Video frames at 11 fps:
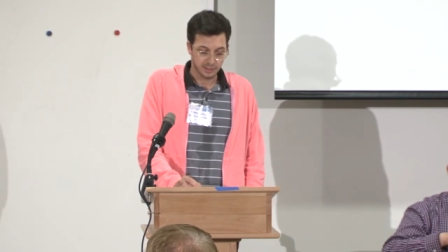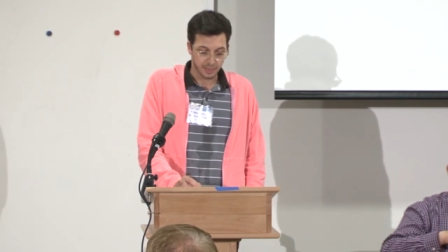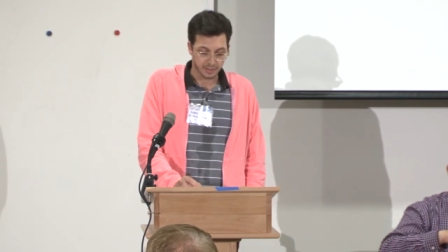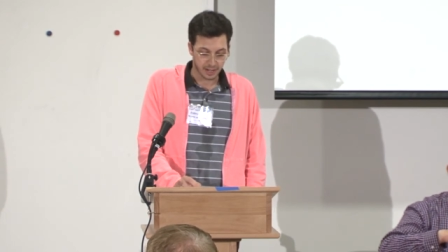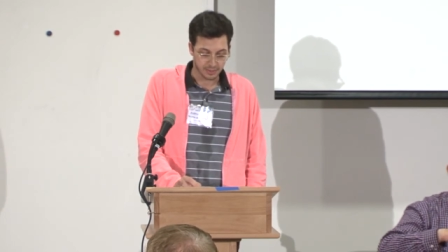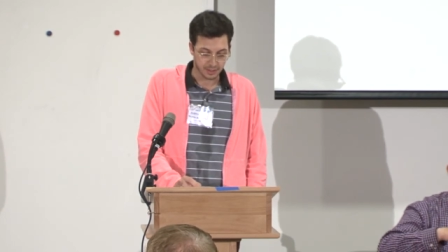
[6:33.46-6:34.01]

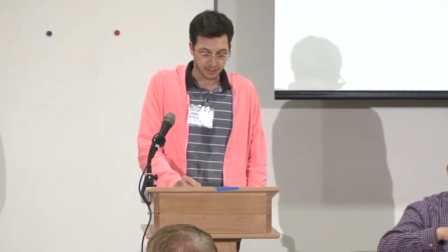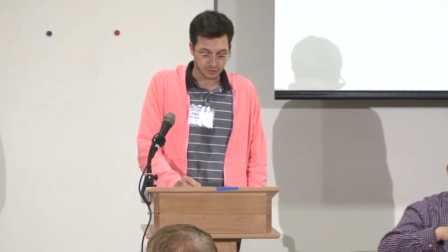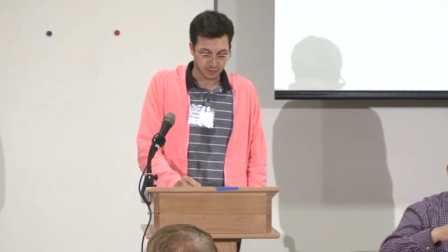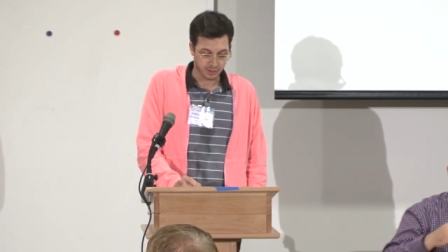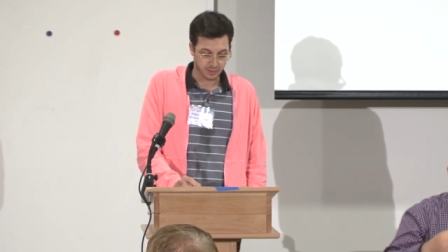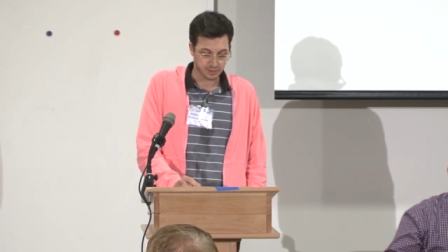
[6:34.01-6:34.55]
that I think
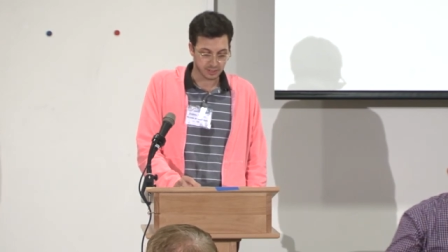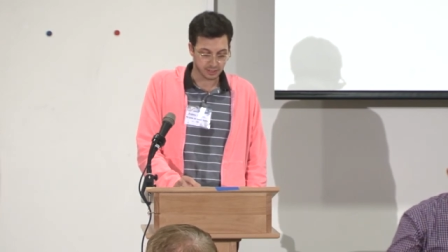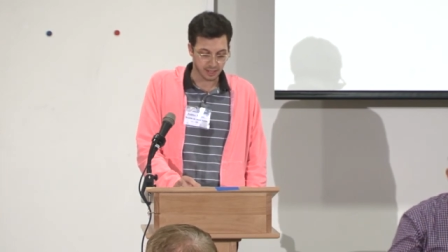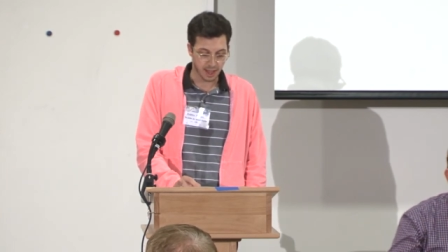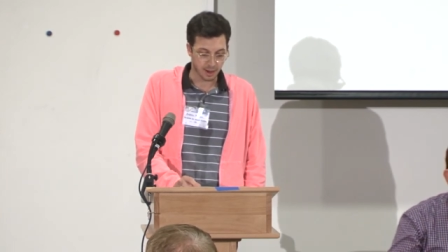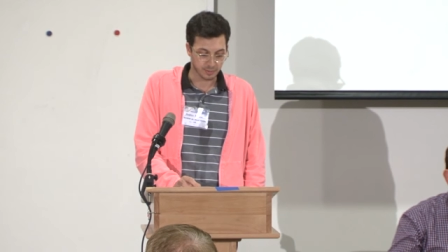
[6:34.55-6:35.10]
shows
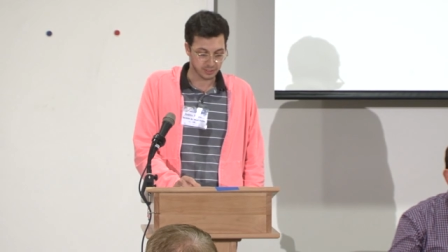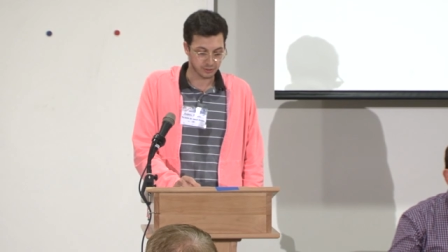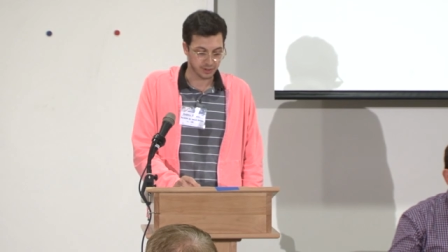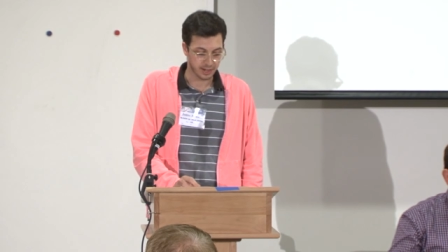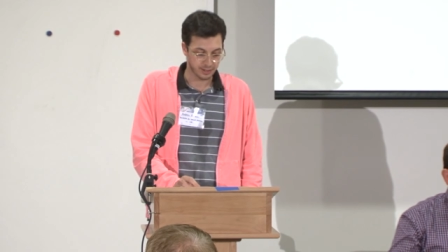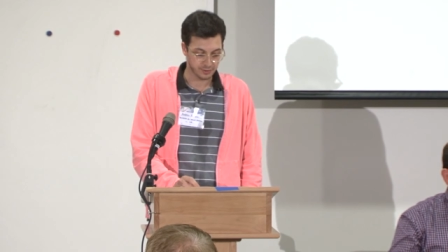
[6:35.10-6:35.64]
how
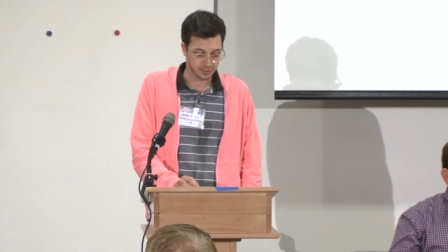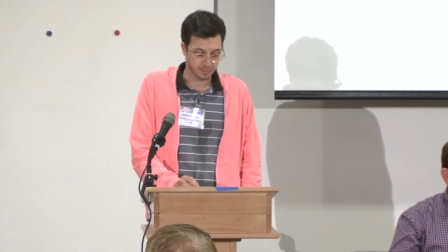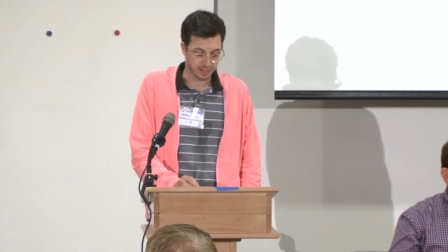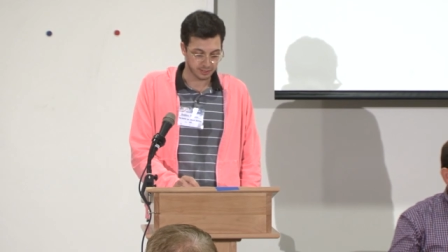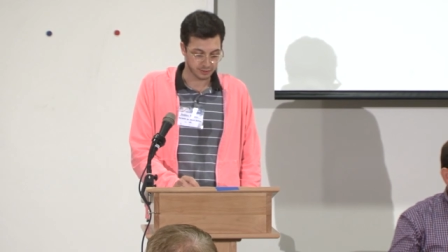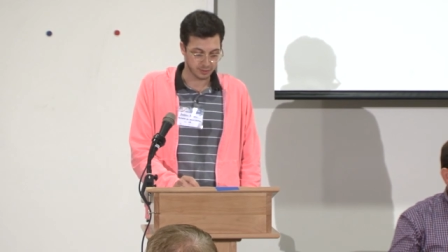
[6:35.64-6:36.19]
estranged the
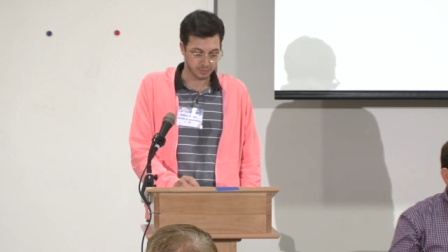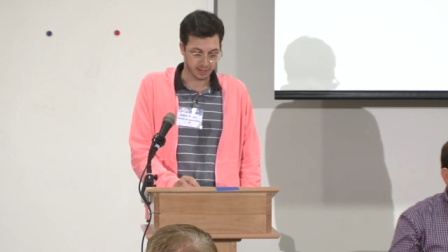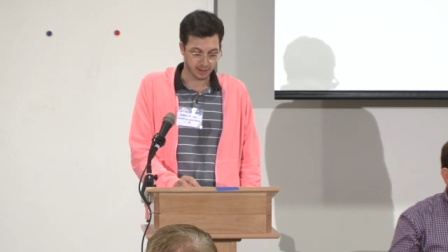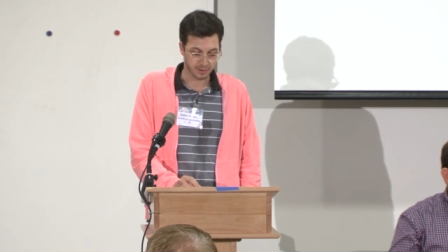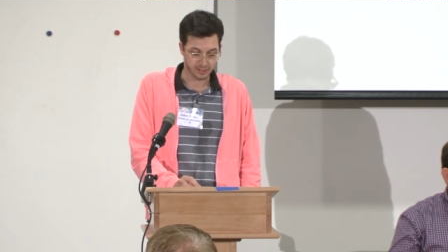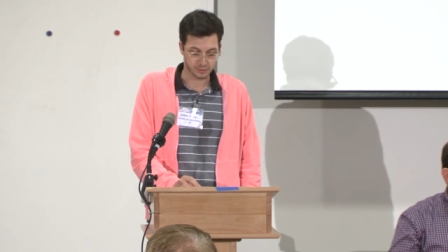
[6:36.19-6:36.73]
mainstream
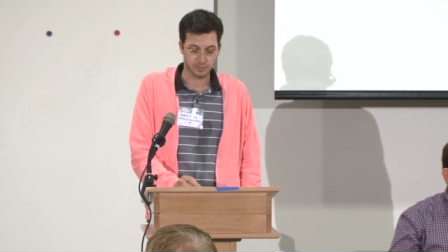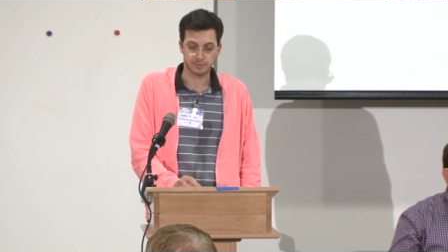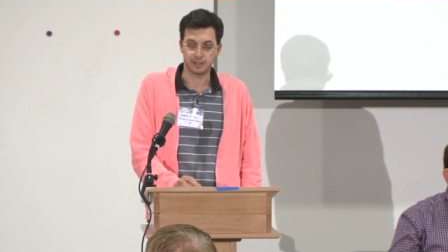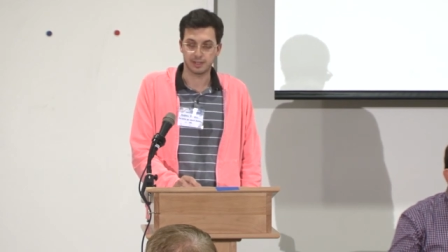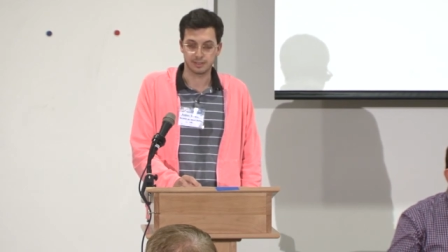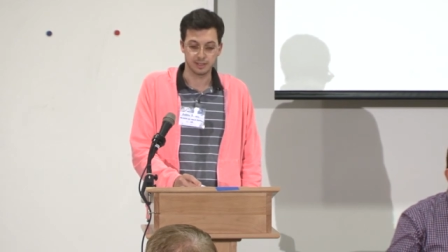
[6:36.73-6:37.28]
gay rights
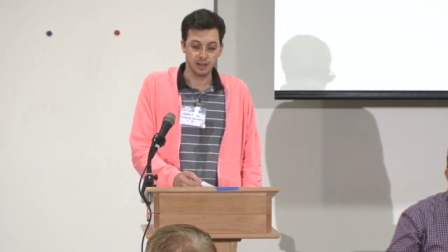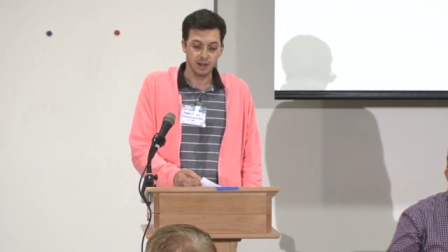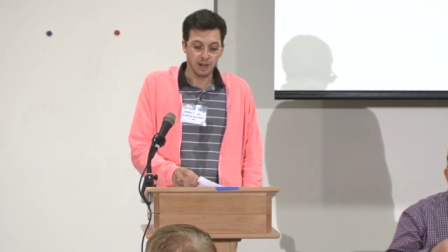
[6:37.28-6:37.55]
movement is